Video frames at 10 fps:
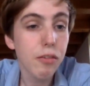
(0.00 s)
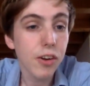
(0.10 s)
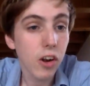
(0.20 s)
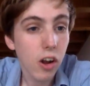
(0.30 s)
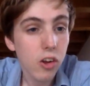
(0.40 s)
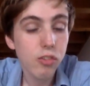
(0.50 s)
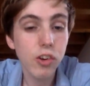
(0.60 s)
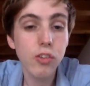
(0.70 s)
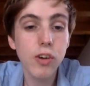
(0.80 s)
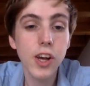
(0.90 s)
I think the
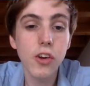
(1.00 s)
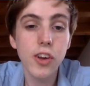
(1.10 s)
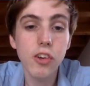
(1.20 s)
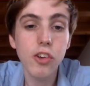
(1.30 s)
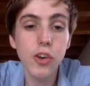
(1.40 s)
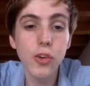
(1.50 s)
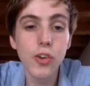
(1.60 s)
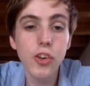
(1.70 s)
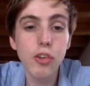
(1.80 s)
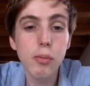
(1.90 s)
last reason why you could actually
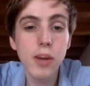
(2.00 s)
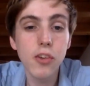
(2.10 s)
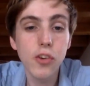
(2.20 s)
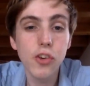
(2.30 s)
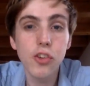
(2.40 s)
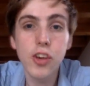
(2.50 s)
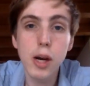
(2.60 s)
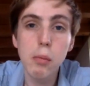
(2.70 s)
do it is to make judges